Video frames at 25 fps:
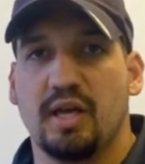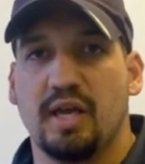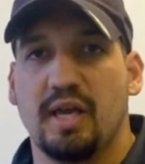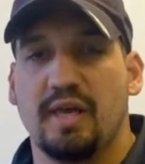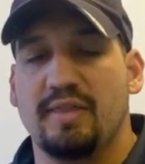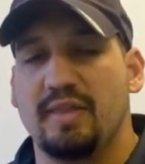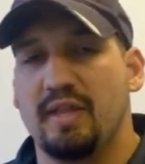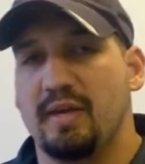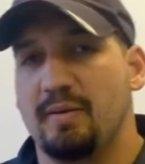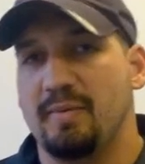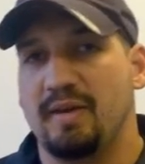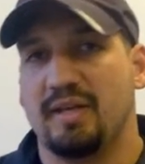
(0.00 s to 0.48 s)

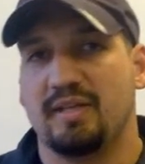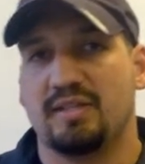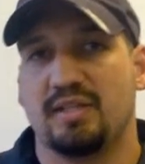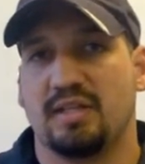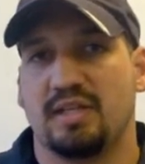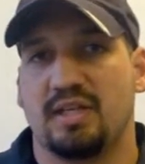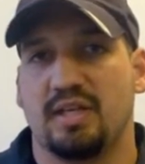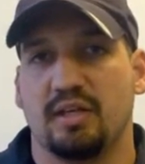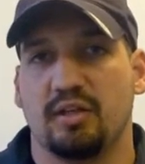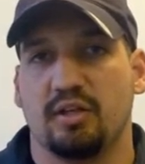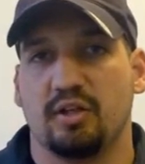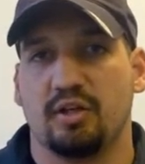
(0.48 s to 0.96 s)
And then it makes the
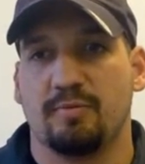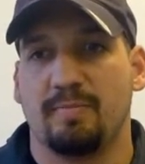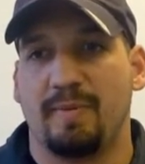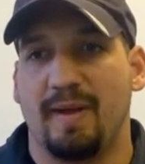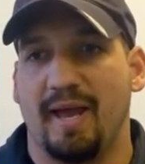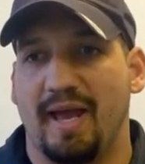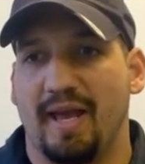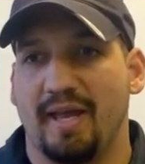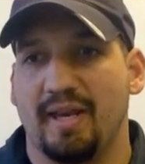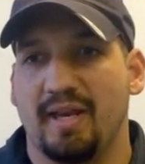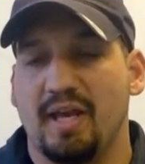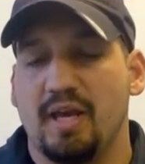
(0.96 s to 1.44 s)
kid look
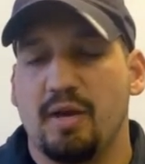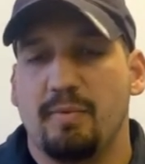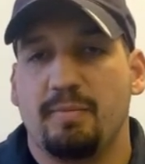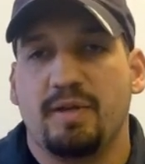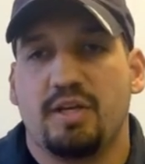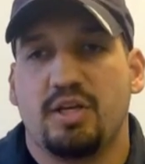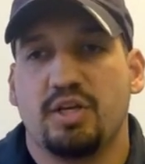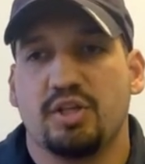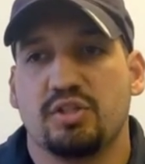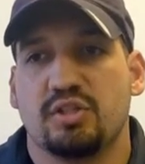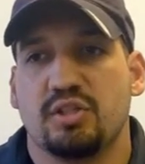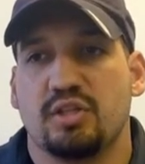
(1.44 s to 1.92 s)
bad
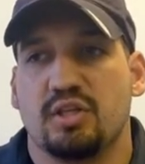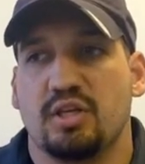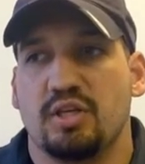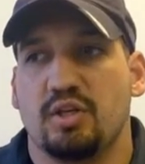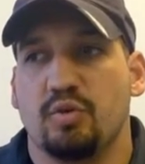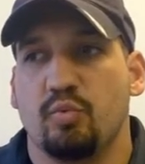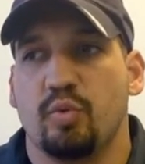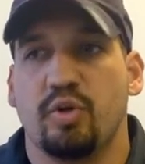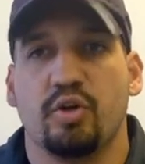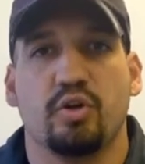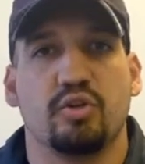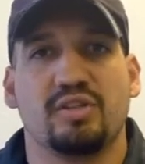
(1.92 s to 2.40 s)
because
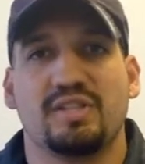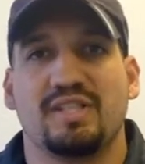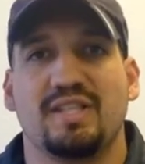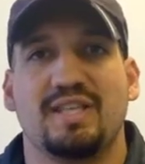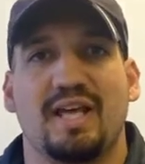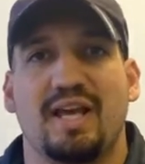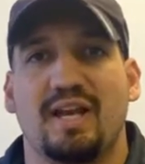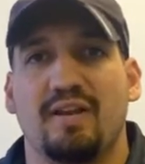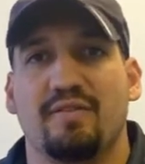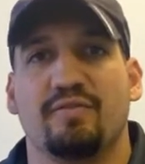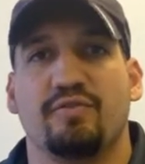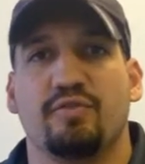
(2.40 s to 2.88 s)
we don't see
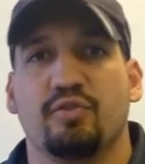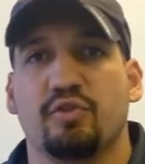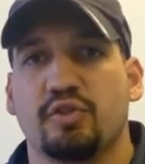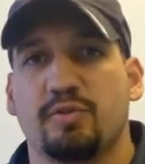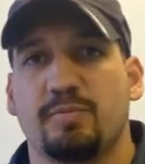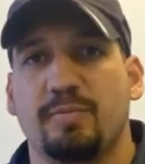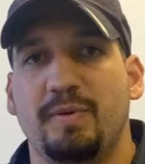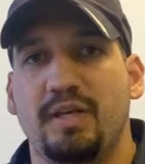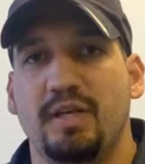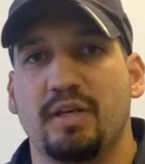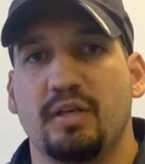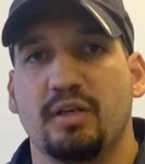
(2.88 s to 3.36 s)
that in full
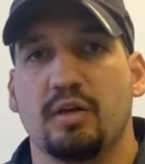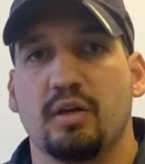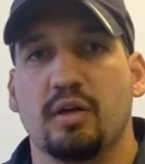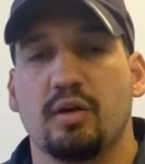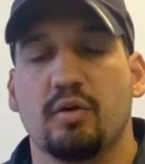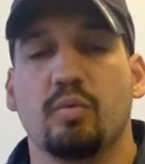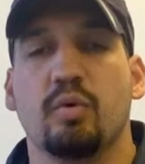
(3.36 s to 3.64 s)
speed.